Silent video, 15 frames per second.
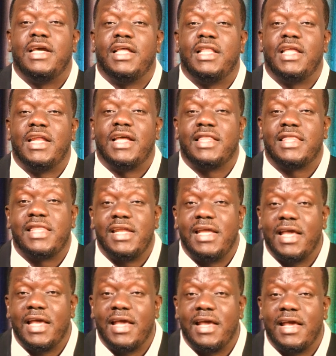and then at
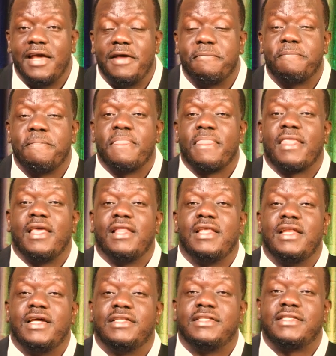3 a.m., and
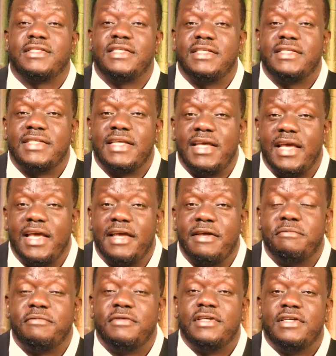then at 6
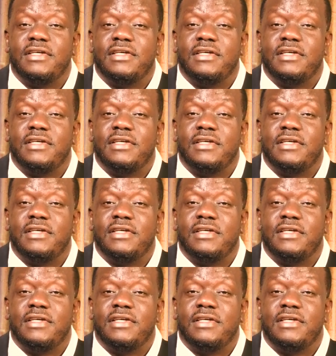a.m.,